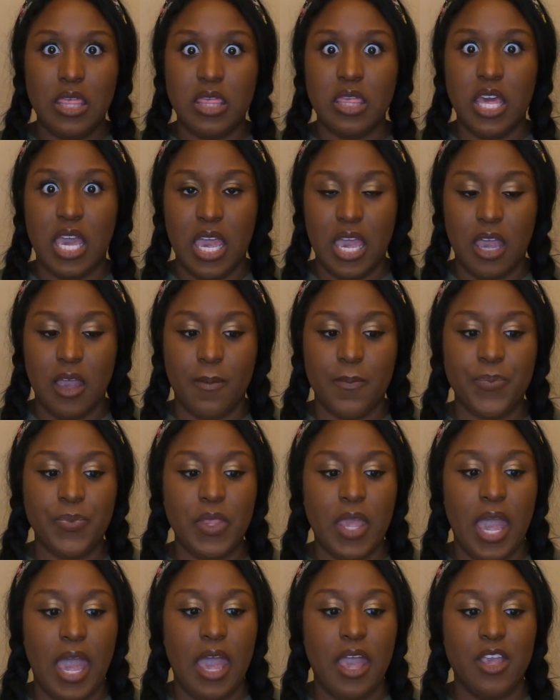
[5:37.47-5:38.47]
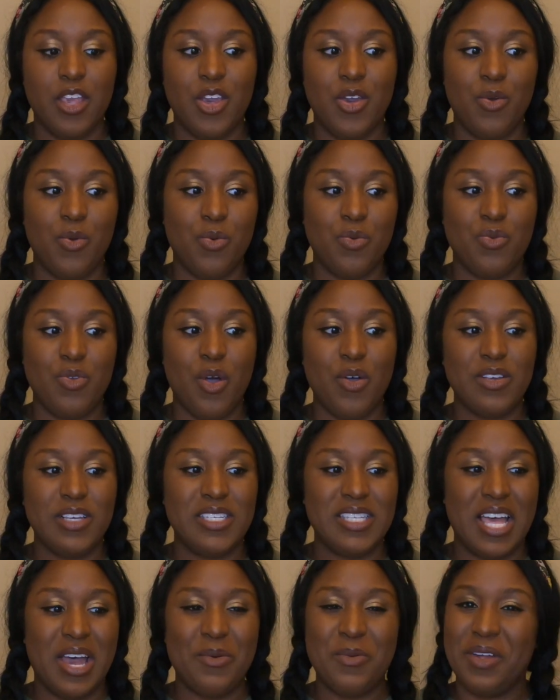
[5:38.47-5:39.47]
thing, and you
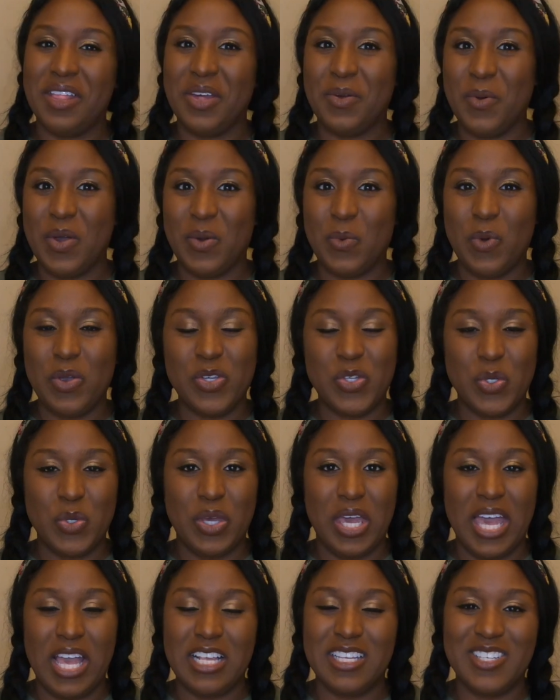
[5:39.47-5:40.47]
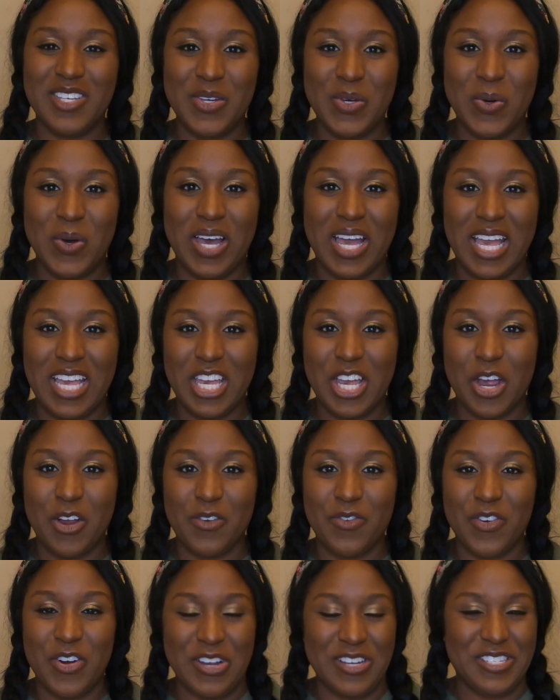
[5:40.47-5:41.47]
notice that really quick once you get into
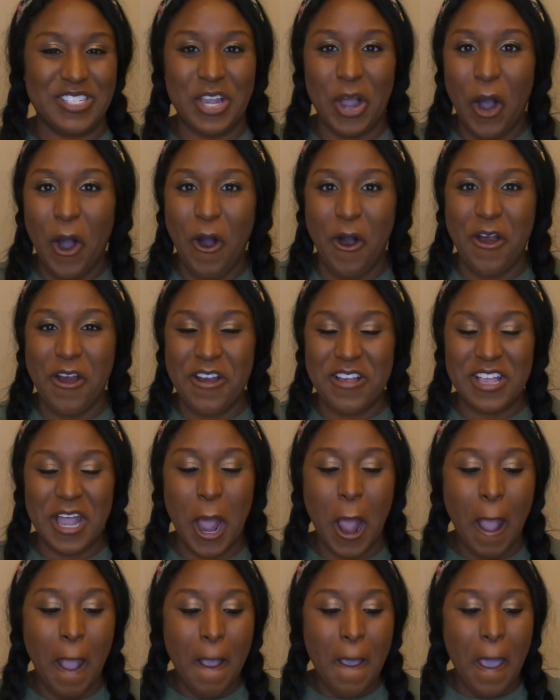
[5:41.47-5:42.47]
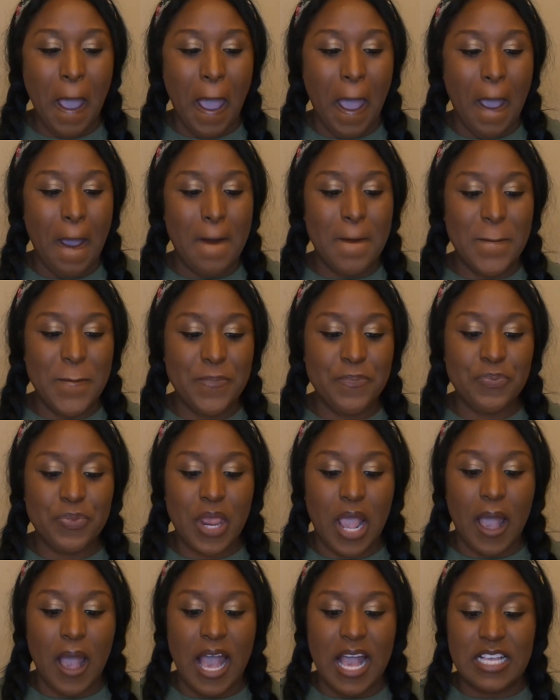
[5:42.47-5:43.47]
your first ARD.
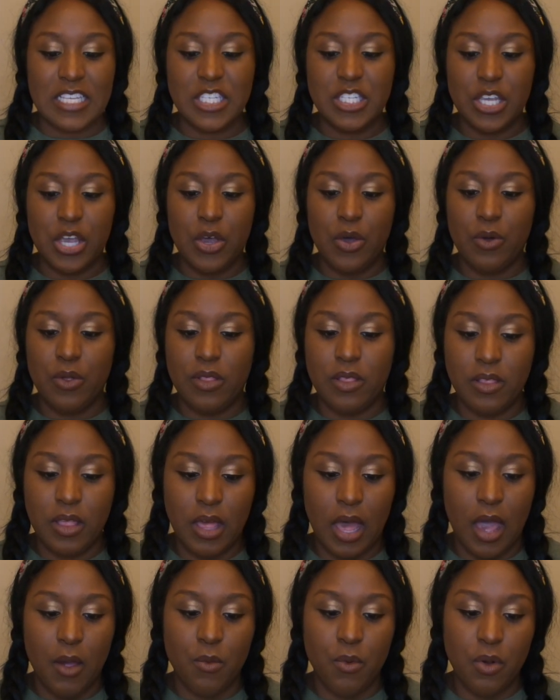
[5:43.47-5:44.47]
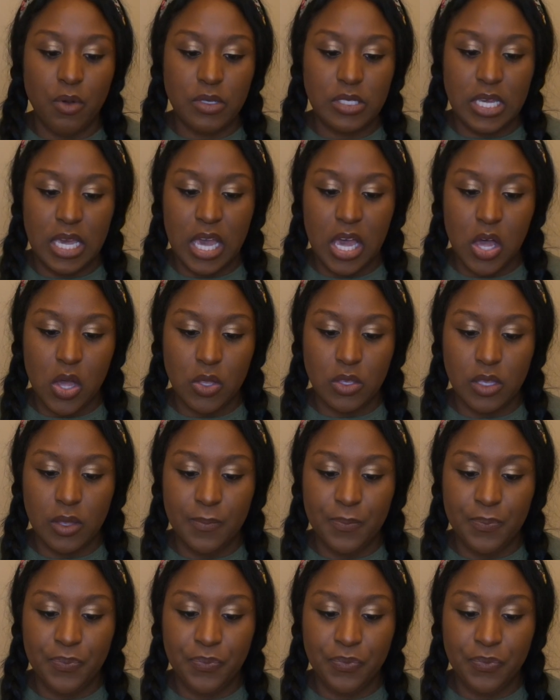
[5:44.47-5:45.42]
And so I wrote down